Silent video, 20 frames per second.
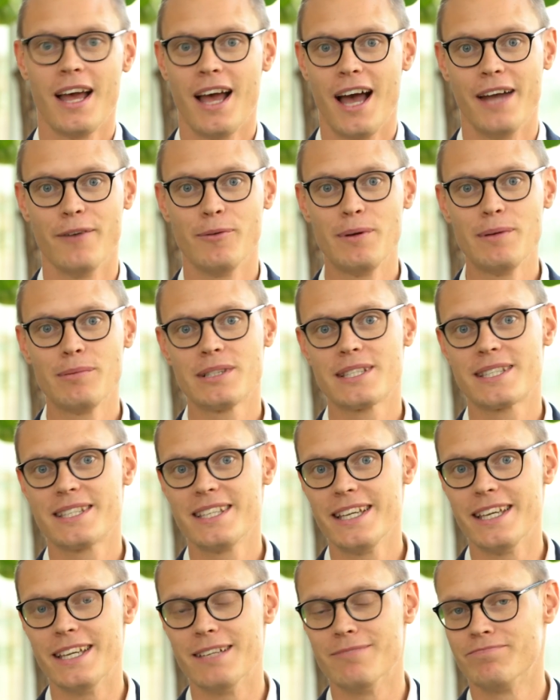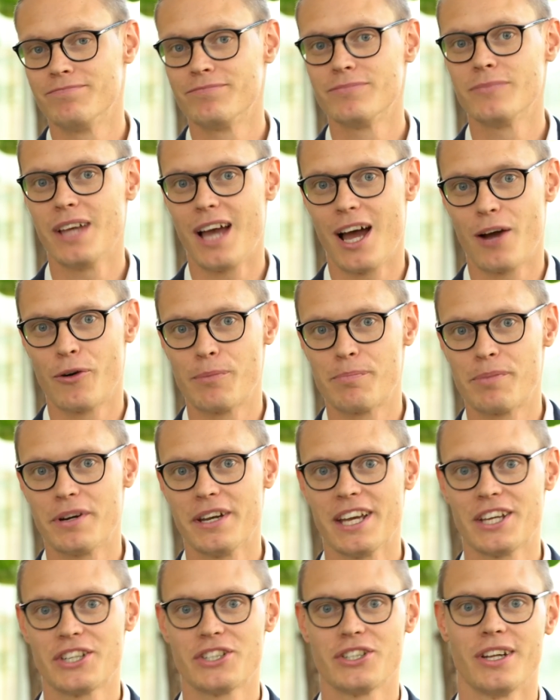And we will see our
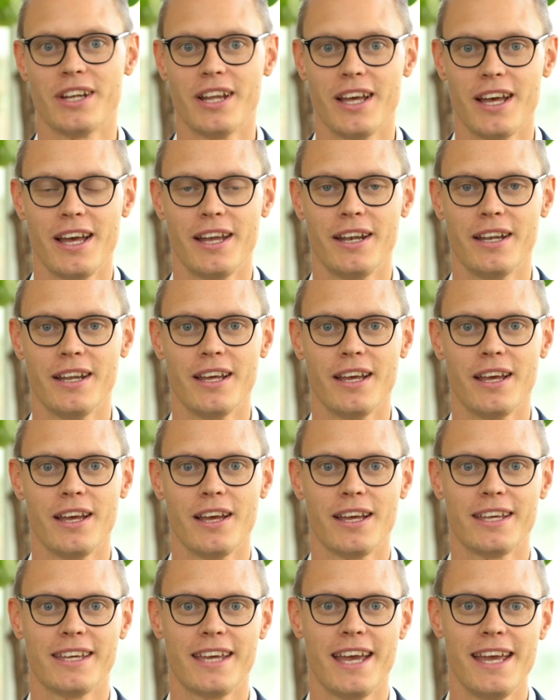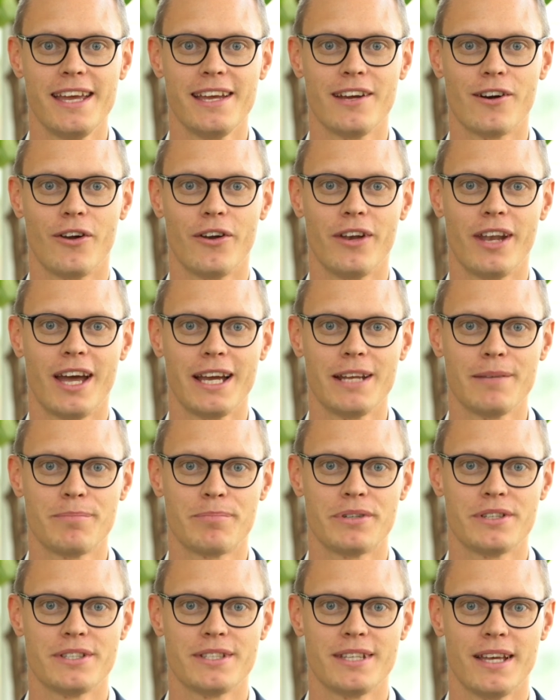prediction, an CAGR on
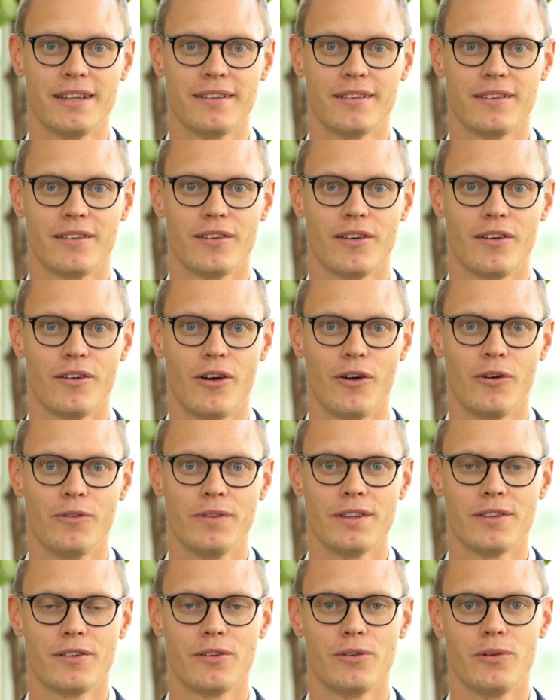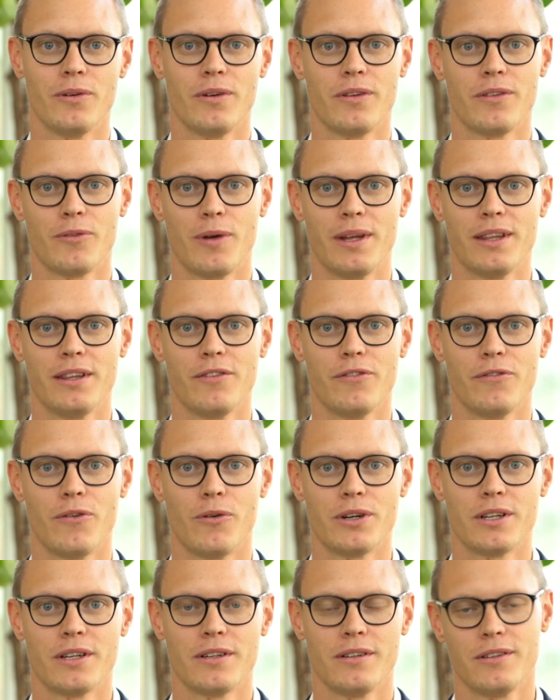9% over
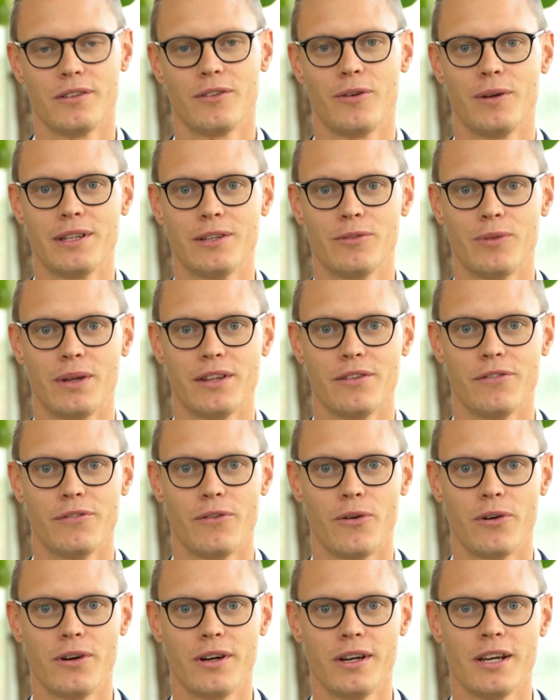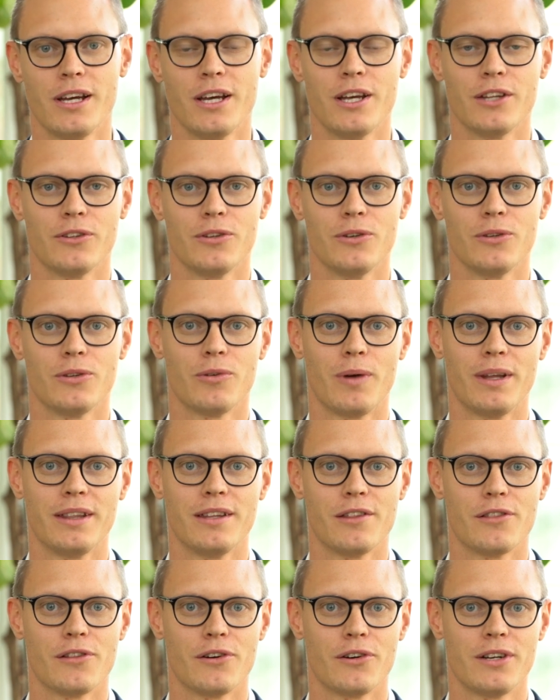2024 to
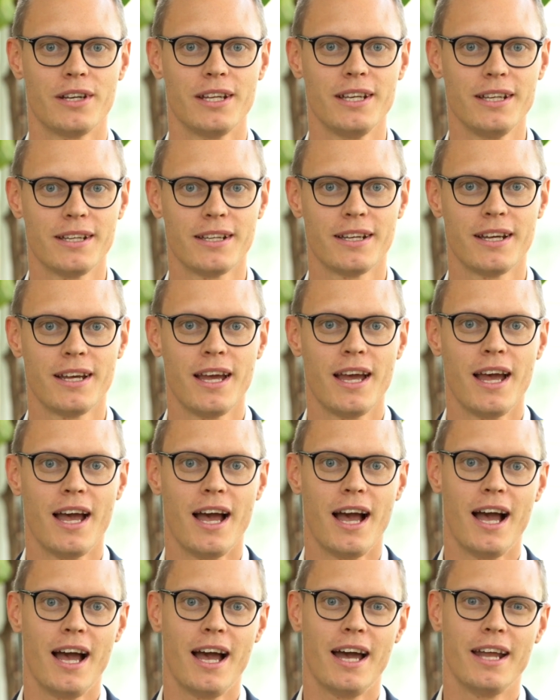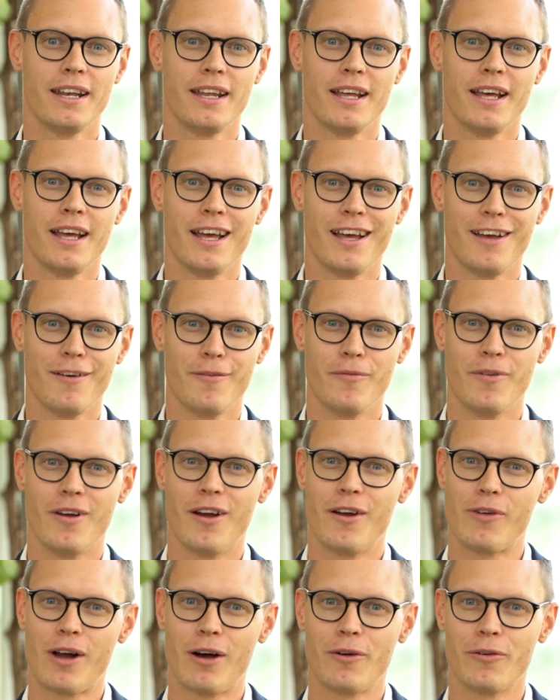2030, and
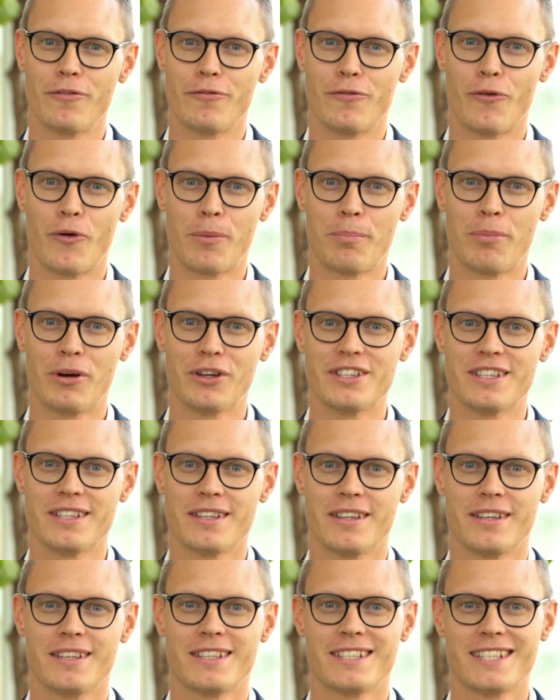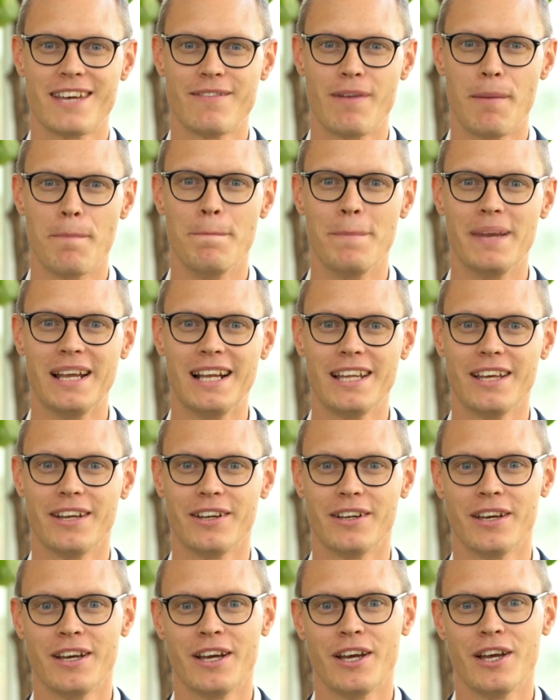around 4.7 billion